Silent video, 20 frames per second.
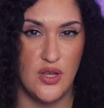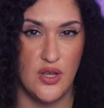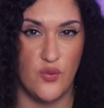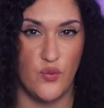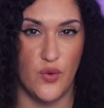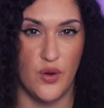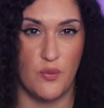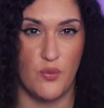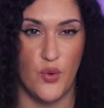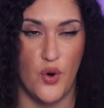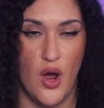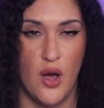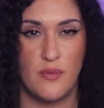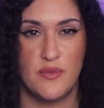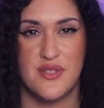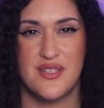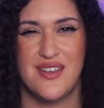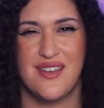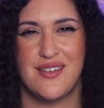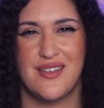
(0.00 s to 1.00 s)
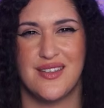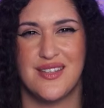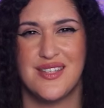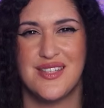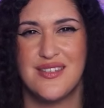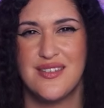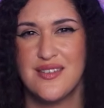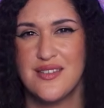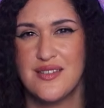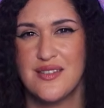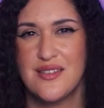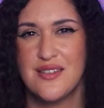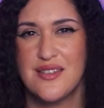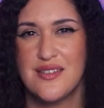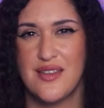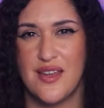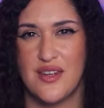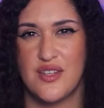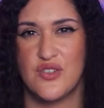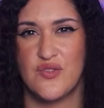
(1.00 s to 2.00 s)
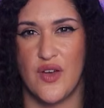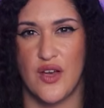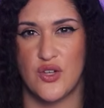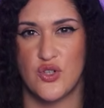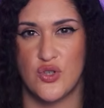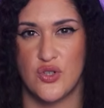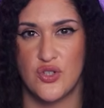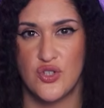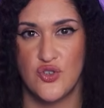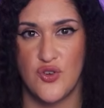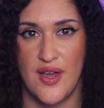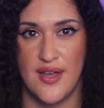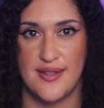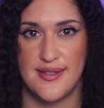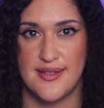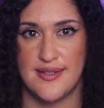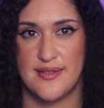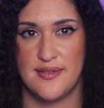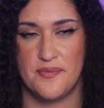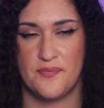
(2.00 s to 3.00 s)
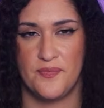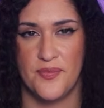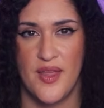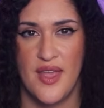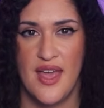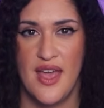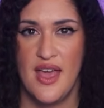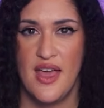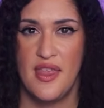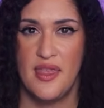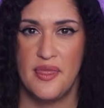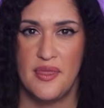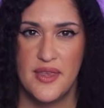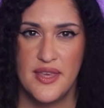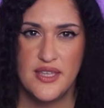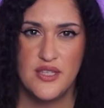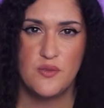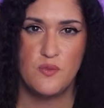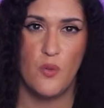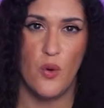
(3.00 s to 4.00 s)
in reprompts and consistent satisfaction trends. These